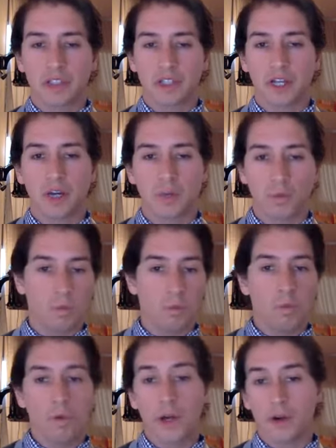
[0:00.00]
not
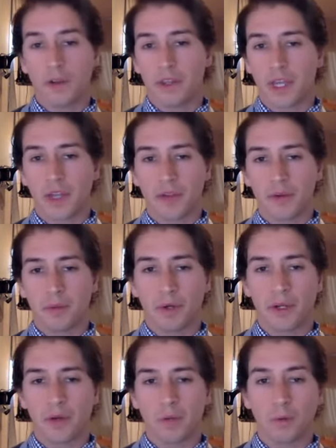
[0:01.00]
one or the other
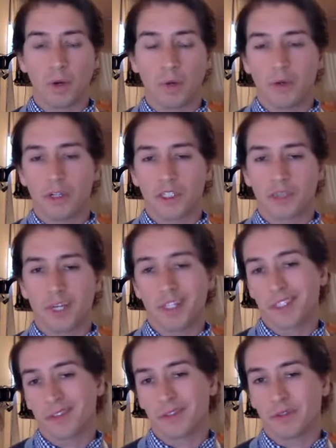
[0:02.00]
but what works
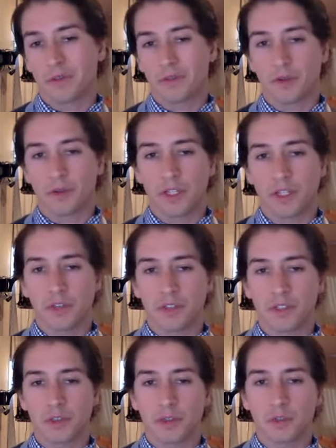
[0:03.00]
best for the
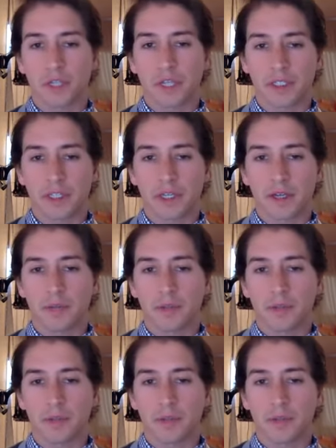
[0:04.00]
individual at that time